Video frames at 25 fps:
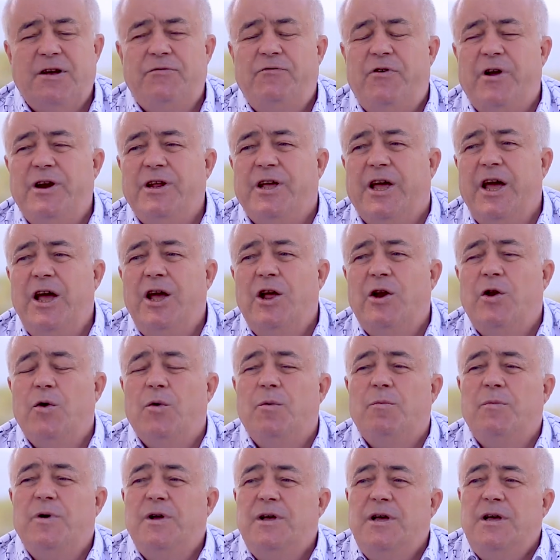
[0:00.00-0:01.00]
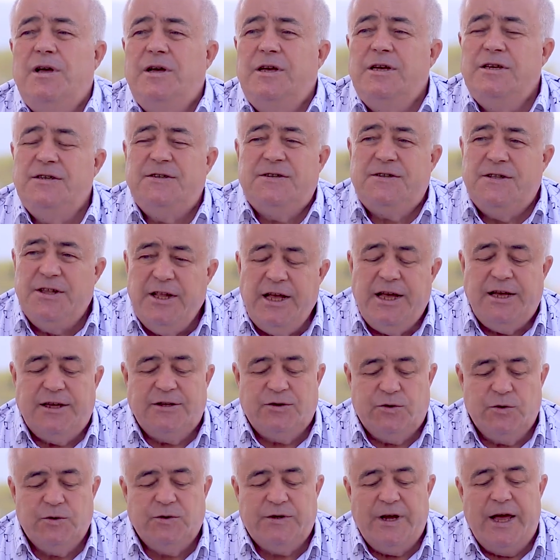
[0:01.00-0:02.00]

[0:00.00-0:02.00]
Evangeliums ist nicht zu